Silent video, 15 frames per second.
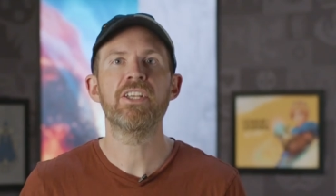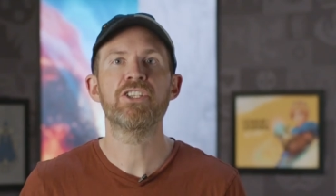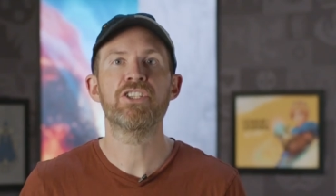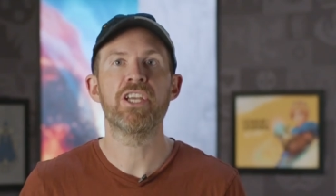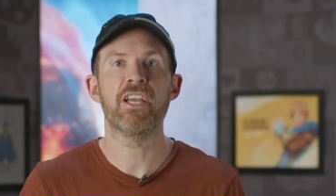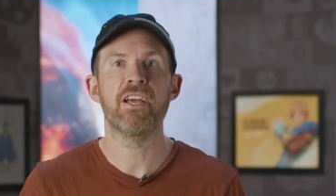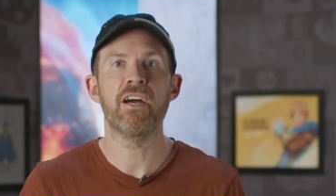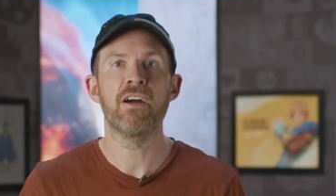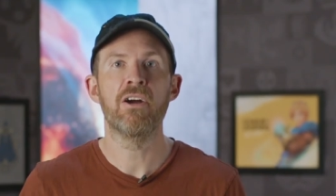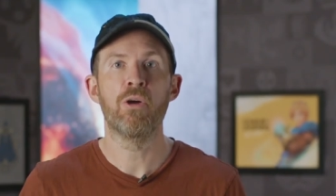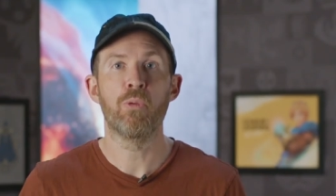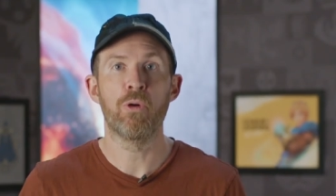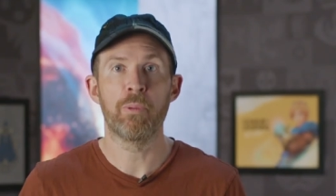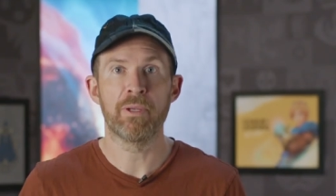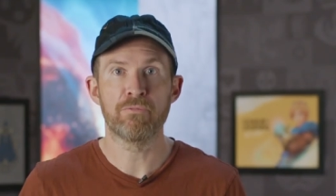this year,
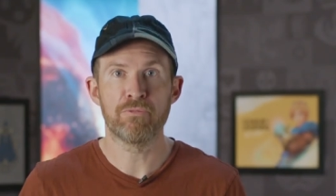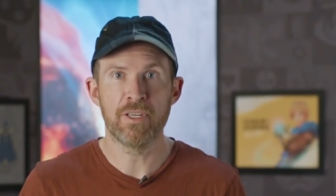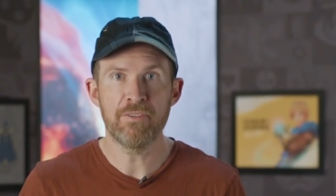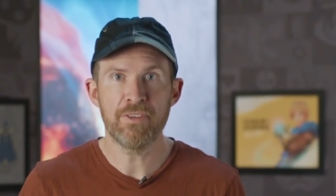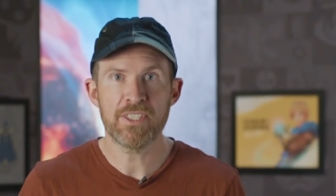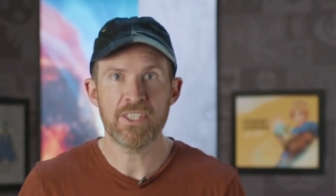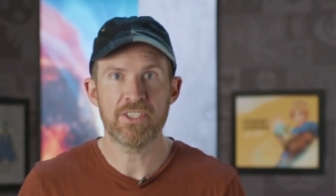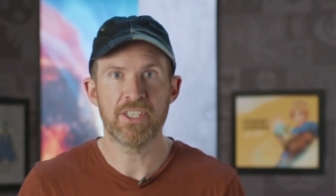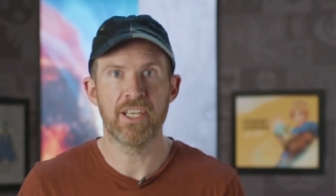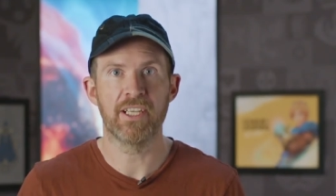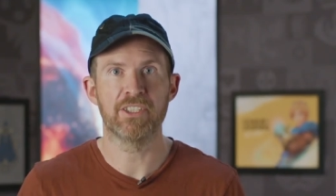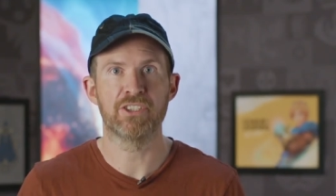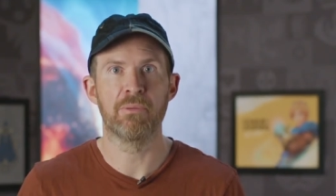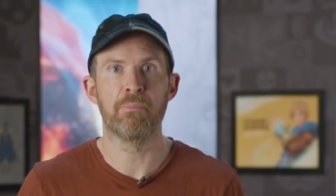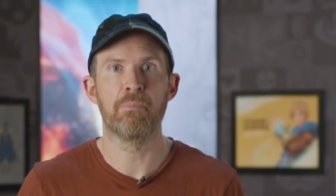we'll be
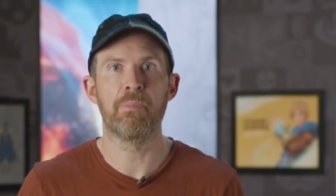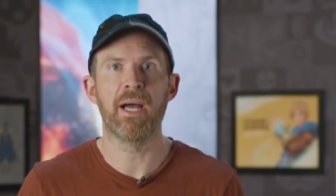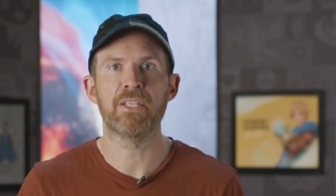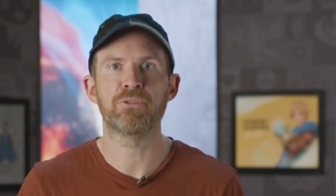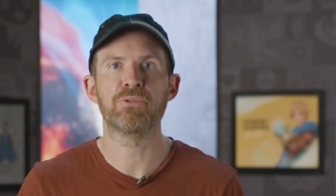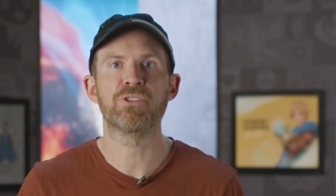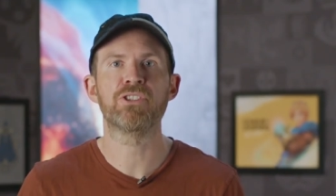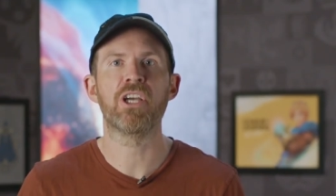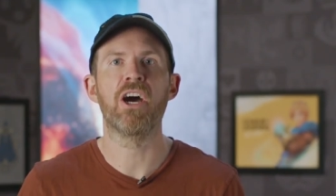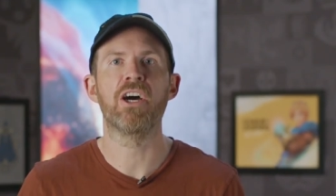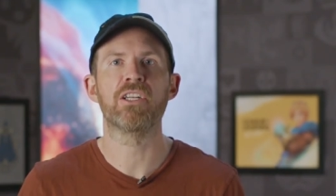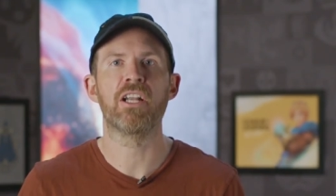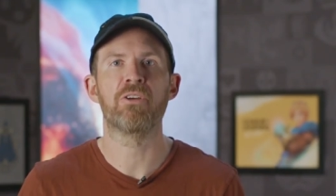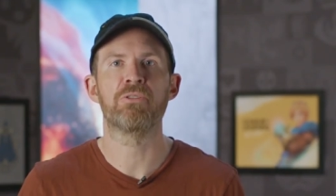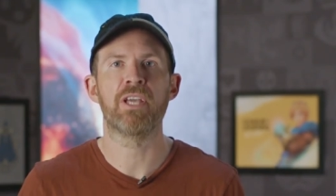revisiting some
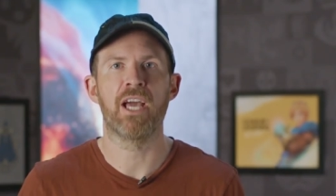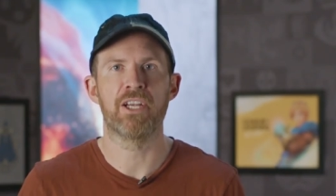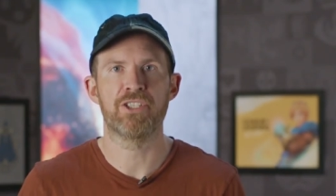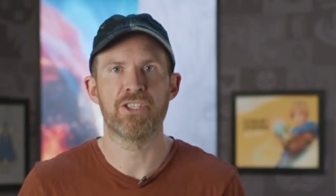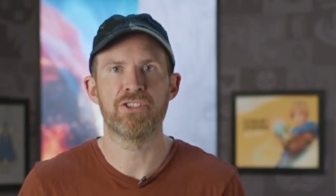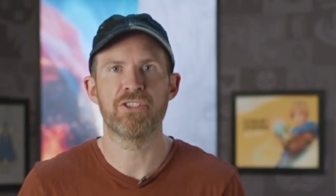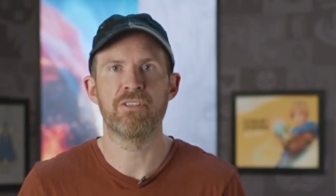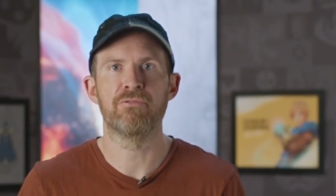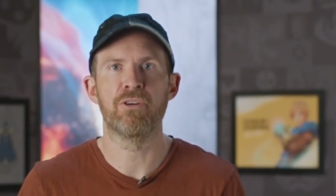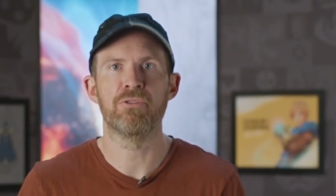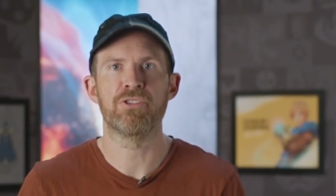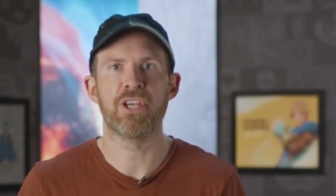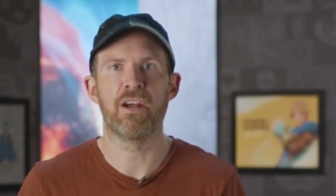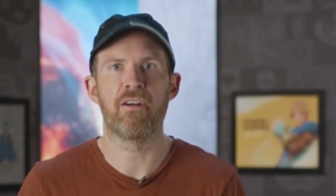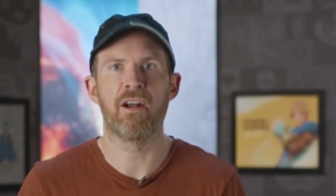battle-scarred locations in
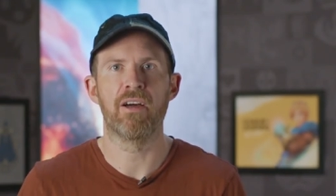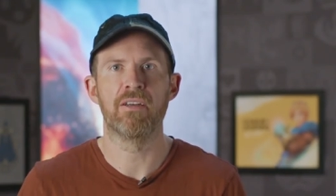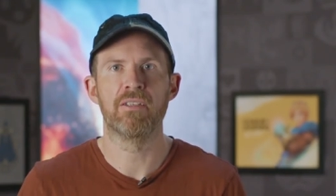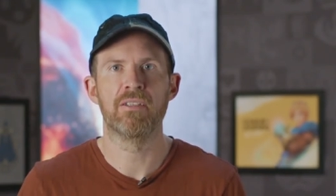Runeterra.